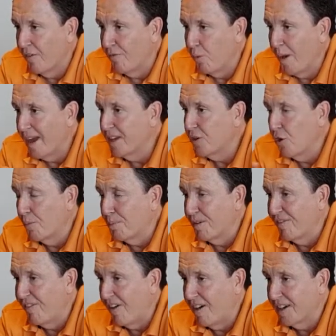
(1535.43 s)
of where you're
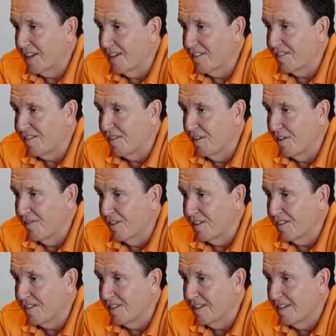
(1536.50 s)
providing a
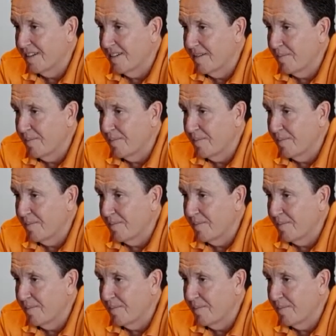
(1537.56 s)
service